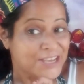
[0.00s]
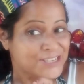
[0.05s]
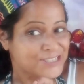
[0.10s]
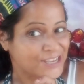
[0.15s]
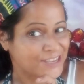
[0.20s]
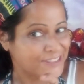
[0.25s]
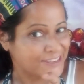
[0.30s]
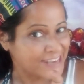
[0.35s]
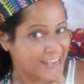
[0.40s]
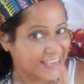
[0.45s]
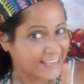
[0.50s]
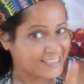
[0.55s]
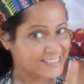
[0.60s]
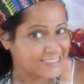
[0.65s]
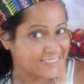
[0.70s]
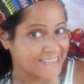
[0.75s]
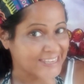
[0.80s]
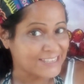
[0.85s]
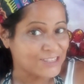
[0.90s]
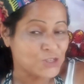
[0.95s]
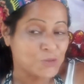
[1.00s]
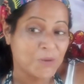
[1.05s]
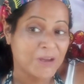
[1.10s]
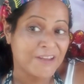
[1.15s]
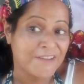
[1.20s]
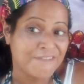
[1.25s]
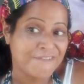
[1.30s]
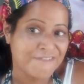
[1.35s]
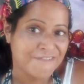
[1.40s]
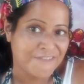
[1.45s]
So the next scenes
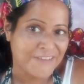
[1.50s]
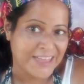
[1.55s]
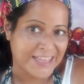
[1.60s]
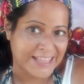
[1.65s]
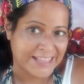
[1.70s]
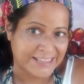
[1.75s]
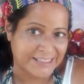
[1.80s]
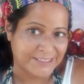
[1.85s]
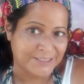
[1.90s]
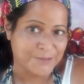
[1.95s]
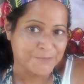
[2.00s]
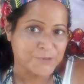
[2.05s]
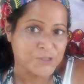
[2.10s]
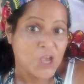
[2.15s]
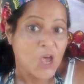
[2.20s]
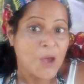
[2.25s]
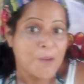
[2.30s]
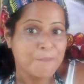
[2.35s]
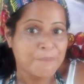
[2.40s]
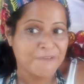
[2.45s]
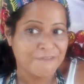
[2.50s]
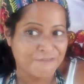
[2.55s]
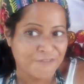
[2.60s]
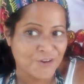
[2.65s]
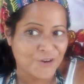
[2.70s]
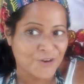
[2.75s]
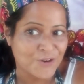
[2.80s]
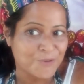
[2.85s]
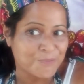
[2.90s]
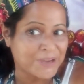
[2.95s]
were filmed
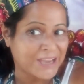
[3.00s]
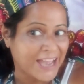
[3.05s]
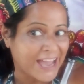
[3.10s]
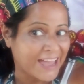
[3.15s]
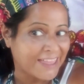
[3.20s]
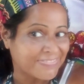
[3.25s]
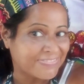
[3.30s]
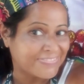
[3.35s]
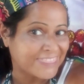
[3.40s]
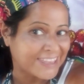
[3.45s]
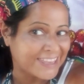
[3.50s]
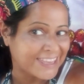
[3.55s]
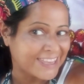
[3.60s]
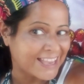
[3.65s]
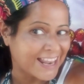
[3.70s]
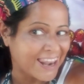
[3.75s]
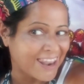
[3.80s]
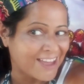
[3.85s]
before we had the